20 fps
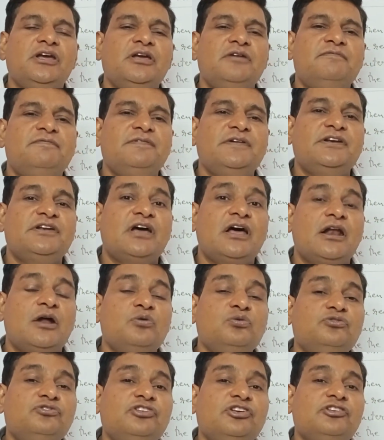If it
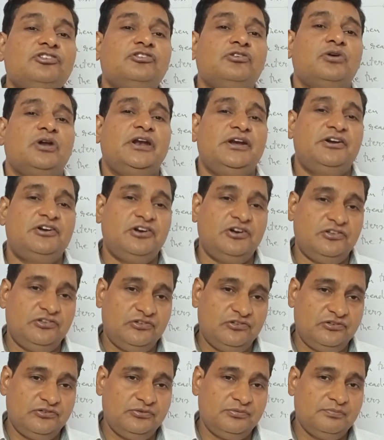arouses your
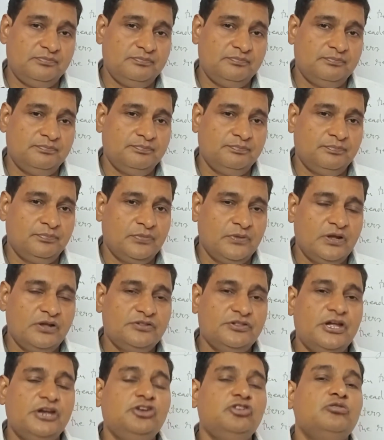interest,
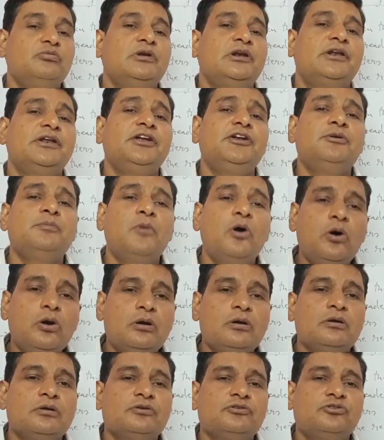then you will read
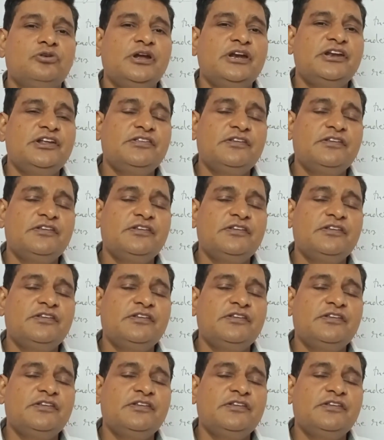more. So it